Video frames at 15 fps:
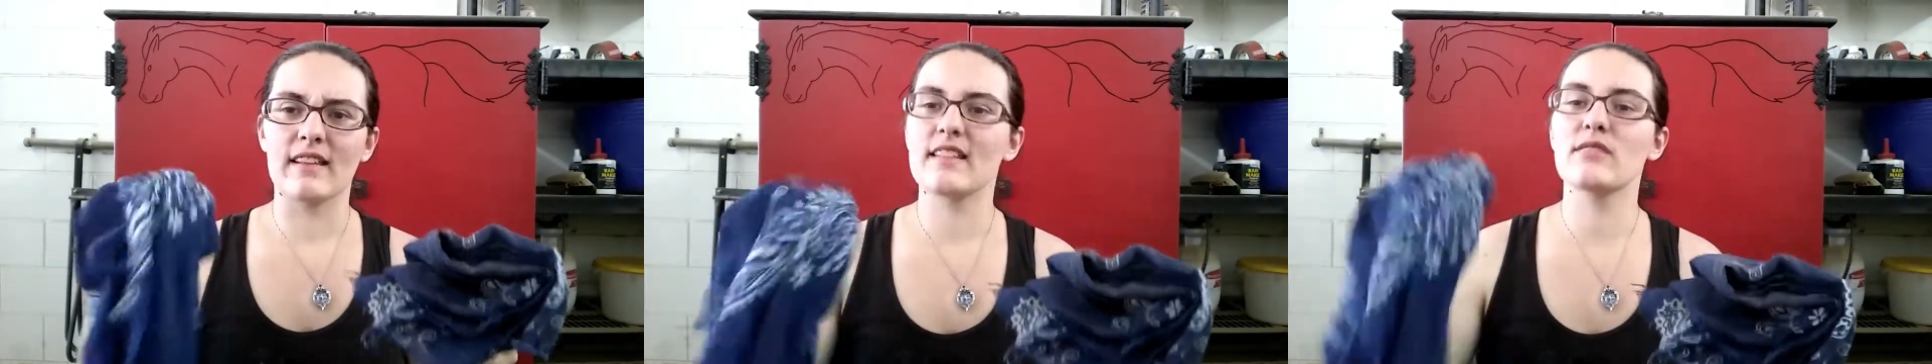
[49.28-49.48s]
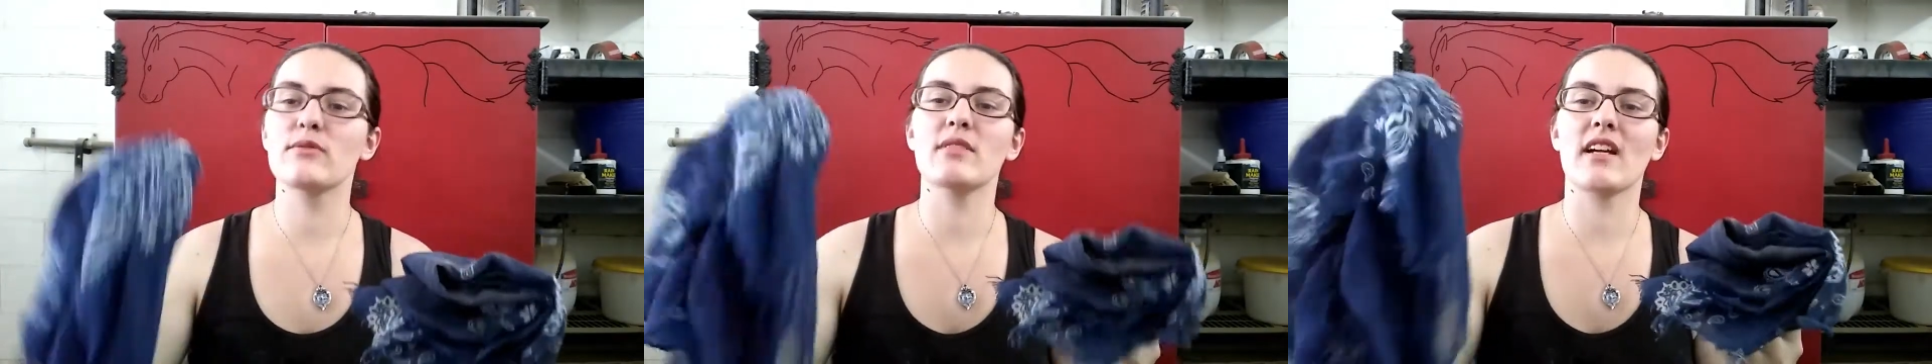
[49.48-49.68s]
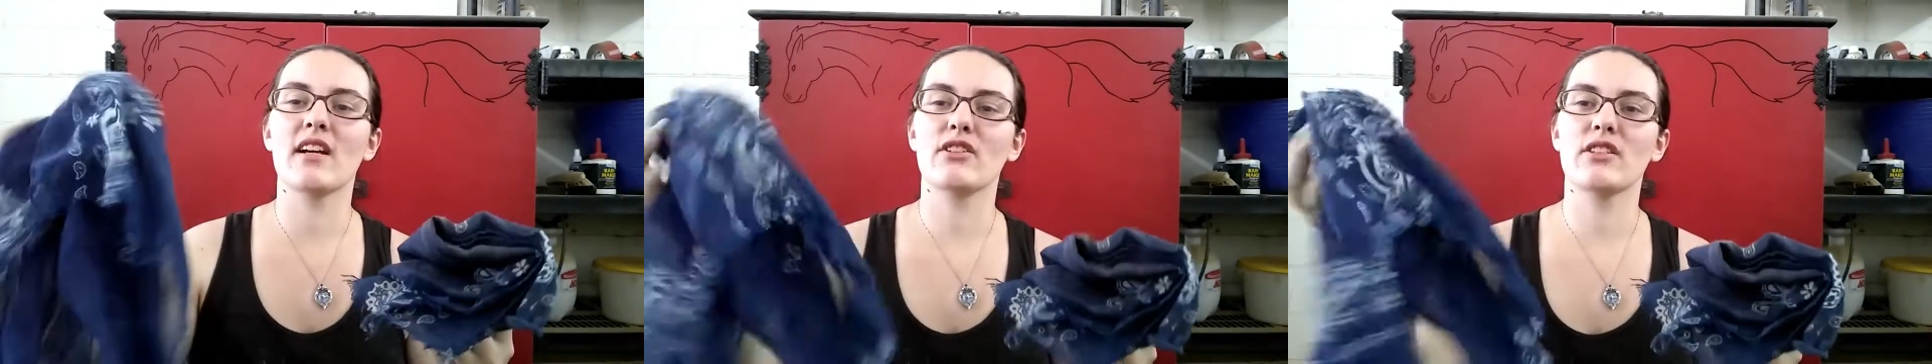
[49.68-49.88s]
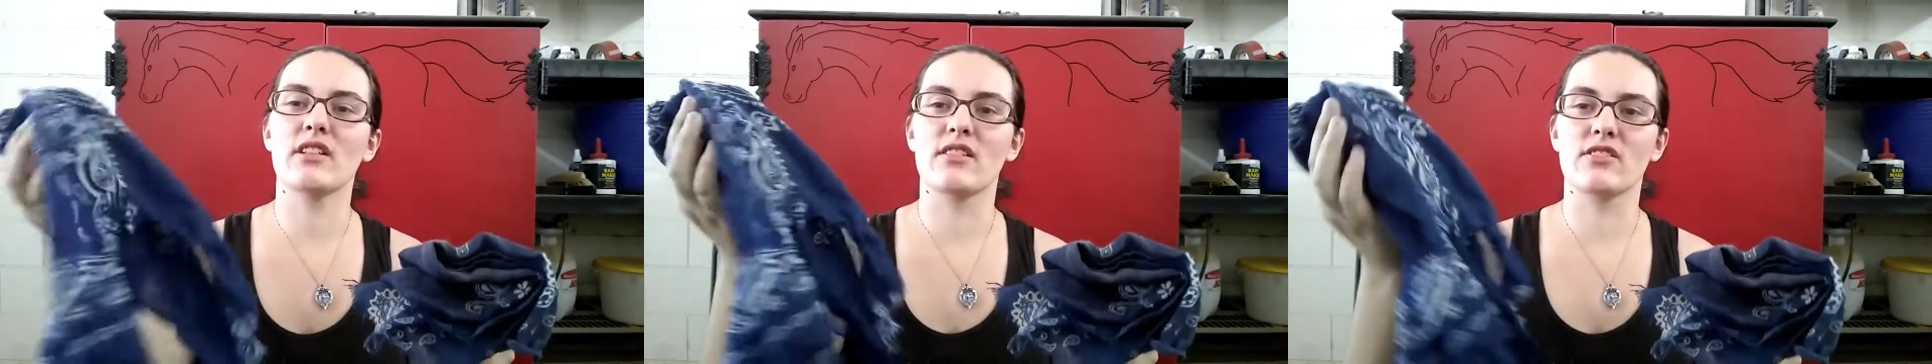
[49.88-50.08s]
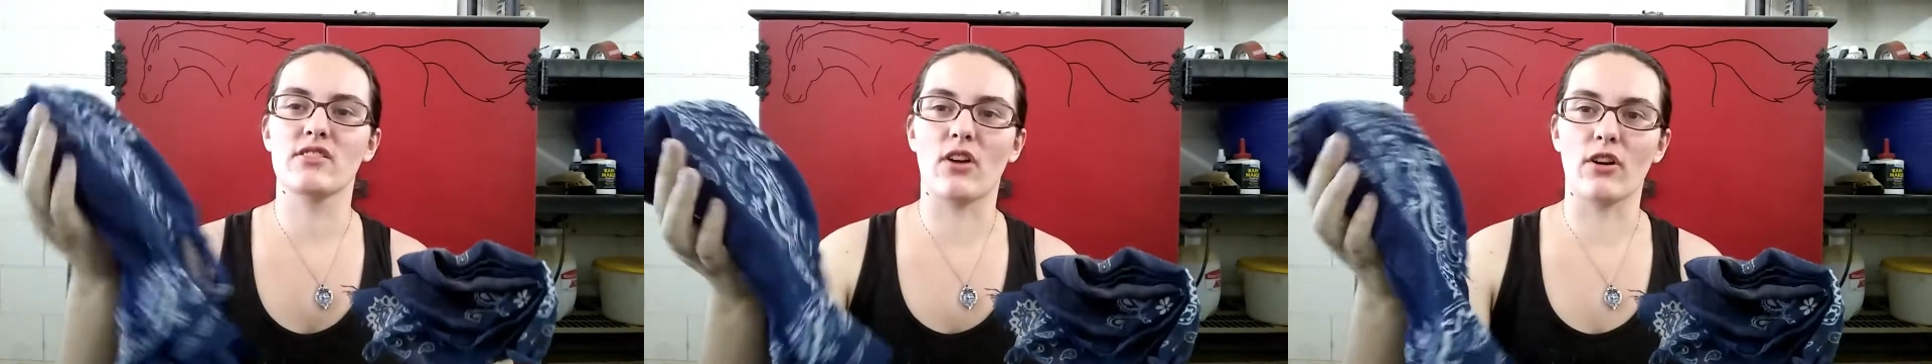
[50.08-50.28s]
This was
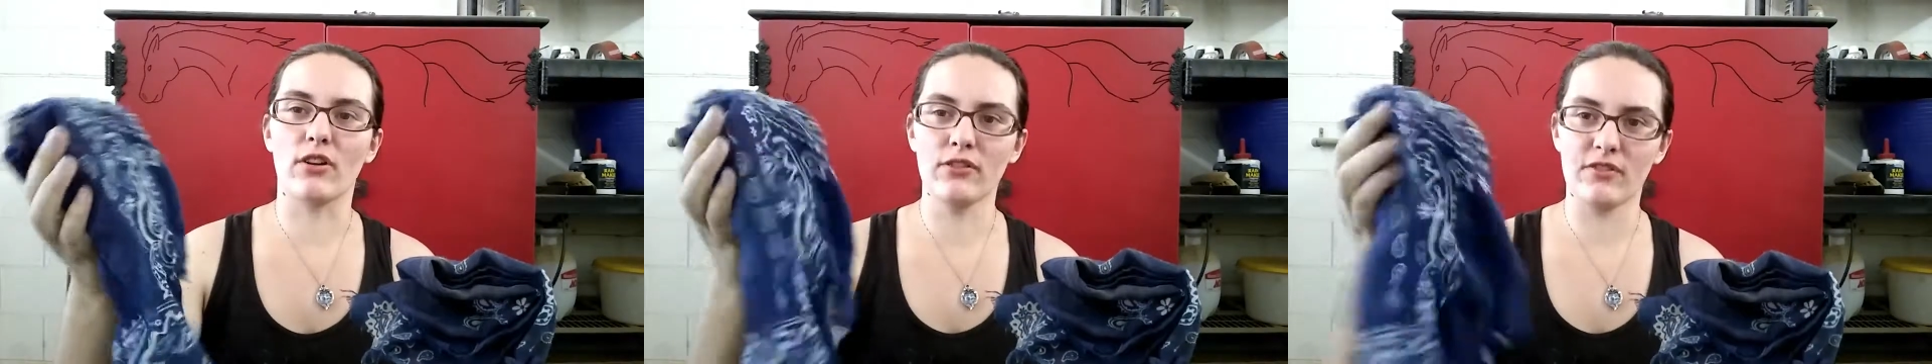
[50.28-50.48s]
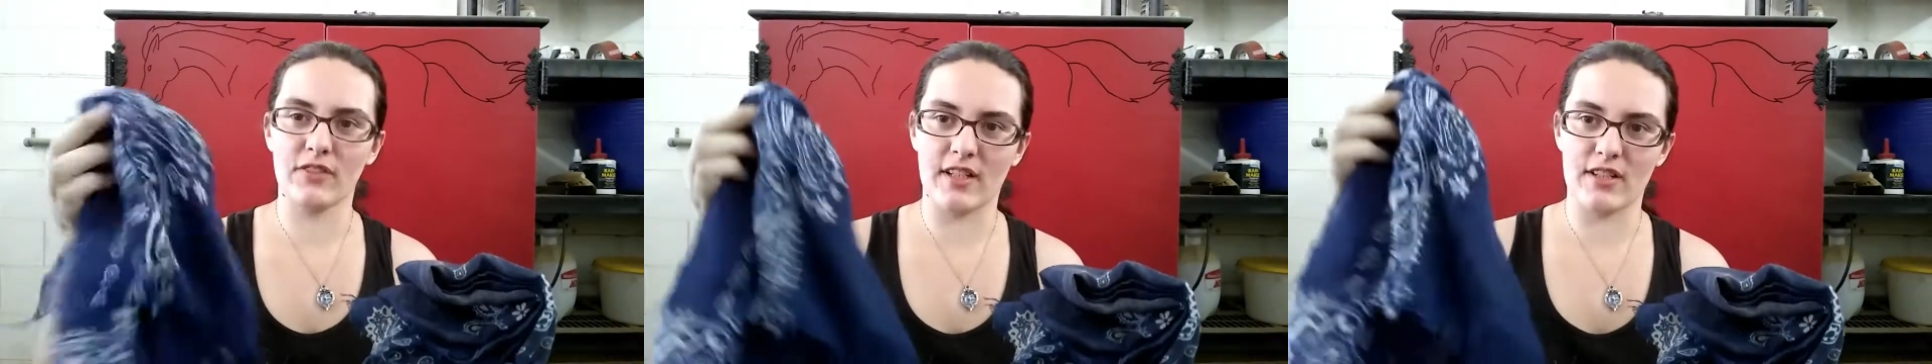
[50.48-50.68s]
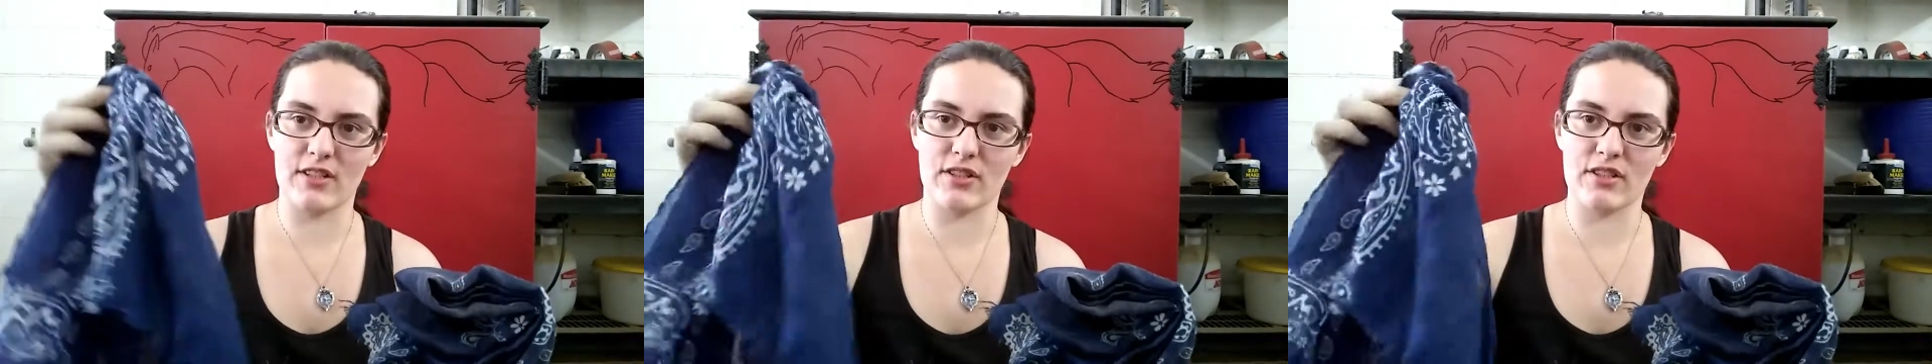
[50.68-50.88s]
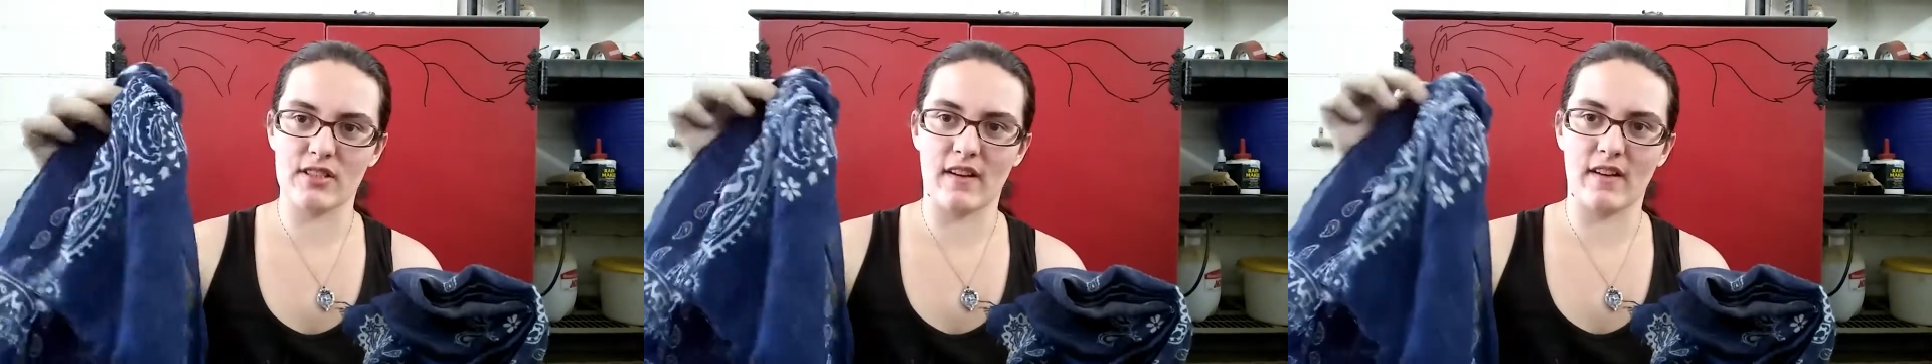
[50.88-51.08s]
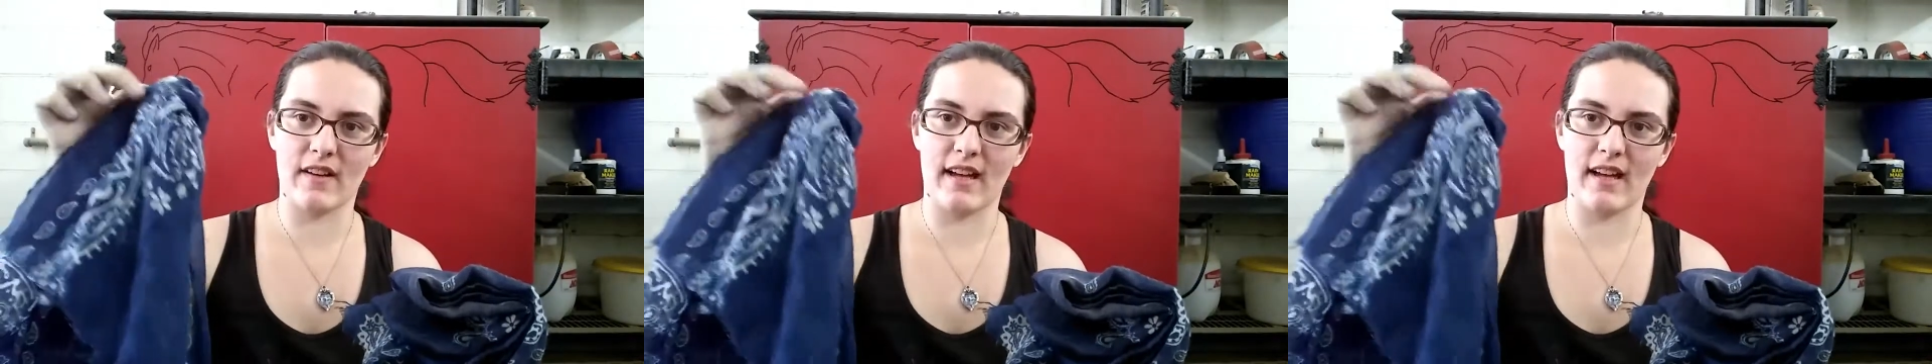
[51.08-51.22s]
actually a scarf, and as you can tell,